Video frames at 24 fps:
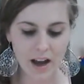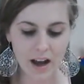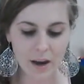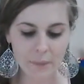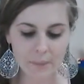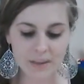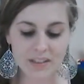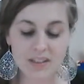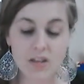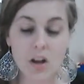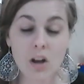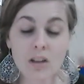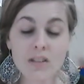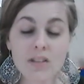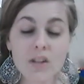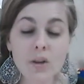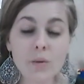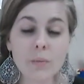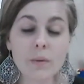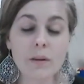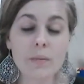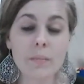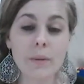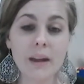This
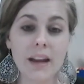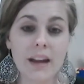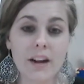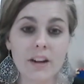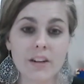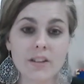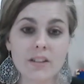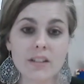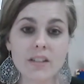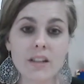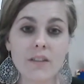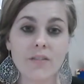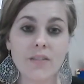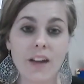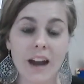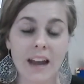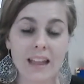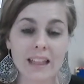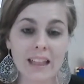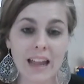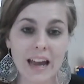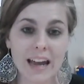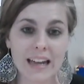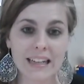also repairs the
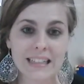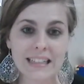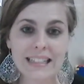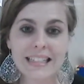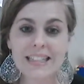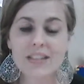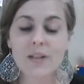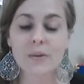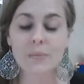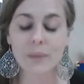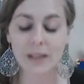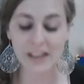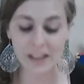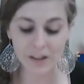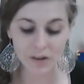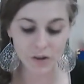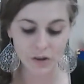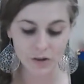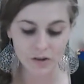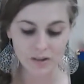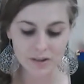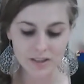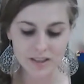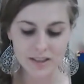fine lines, the
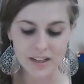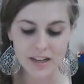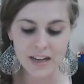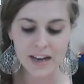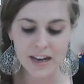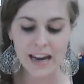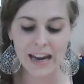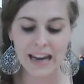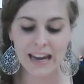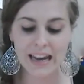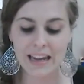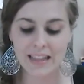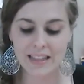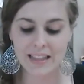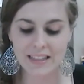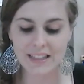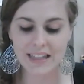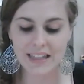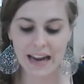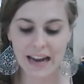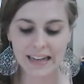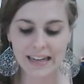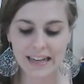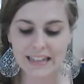wrinkles, and the
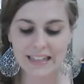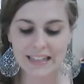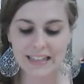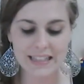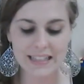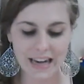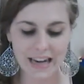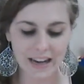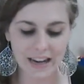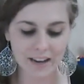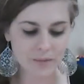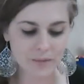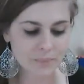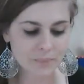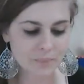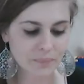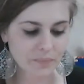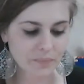sagging skin.